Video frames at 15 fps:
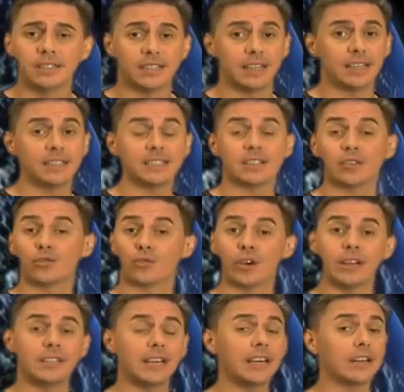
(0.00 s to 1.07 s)
Today is a
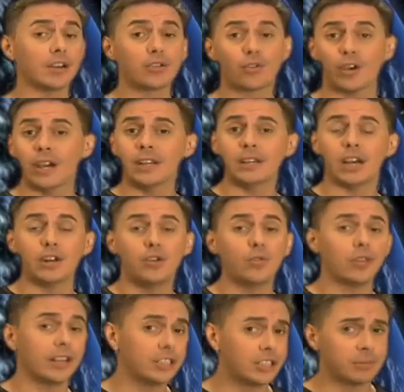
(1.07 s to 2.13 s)
great day to create a
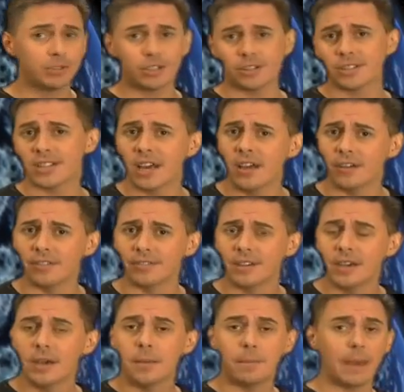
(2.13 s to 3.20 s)
new relationship to yourself.
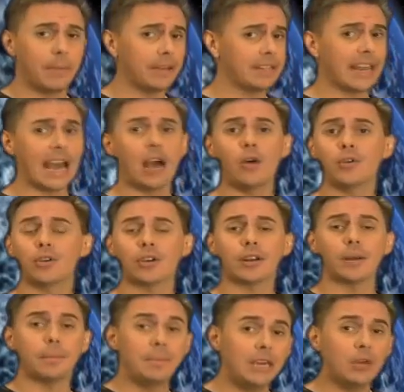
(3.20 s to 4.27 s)
Maybe now you're
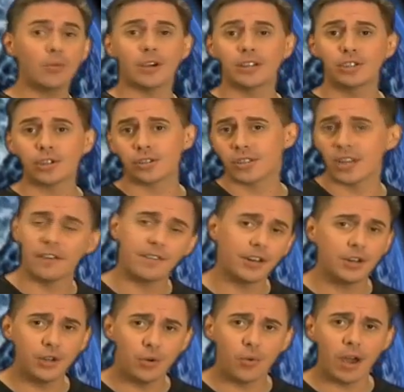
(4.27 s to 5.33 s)
going to me-ridge yourself
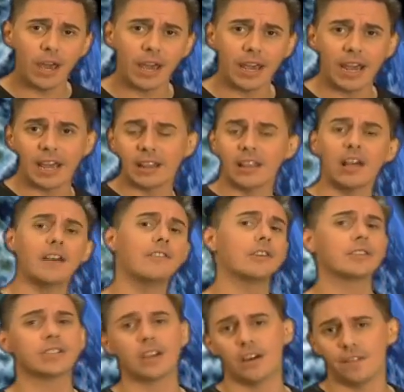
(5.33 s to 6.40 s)
in a new way and love
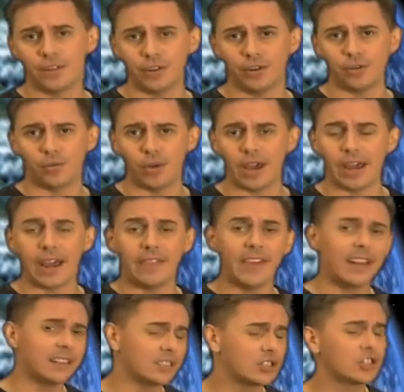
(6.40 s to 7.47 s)
yourself in a new way.
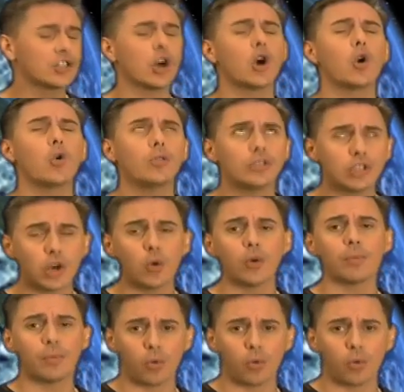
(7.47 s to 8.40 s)
And that is so, so